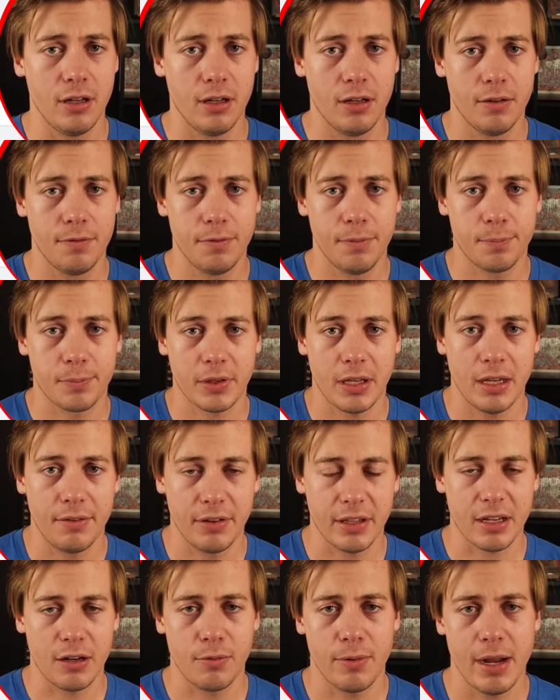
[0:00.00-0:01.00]
of kind
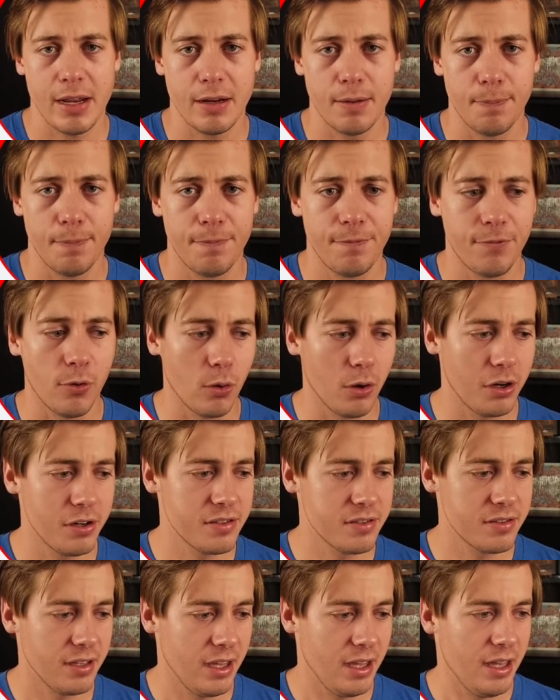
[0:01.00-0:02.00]
of like a random
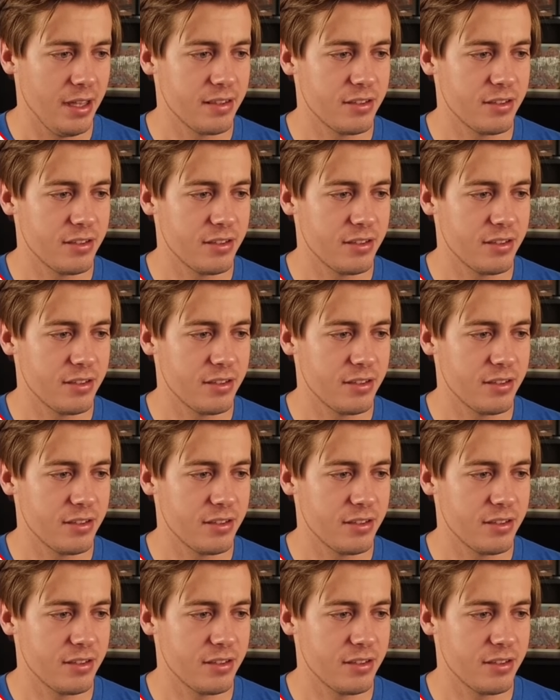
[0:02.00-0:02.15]
forest.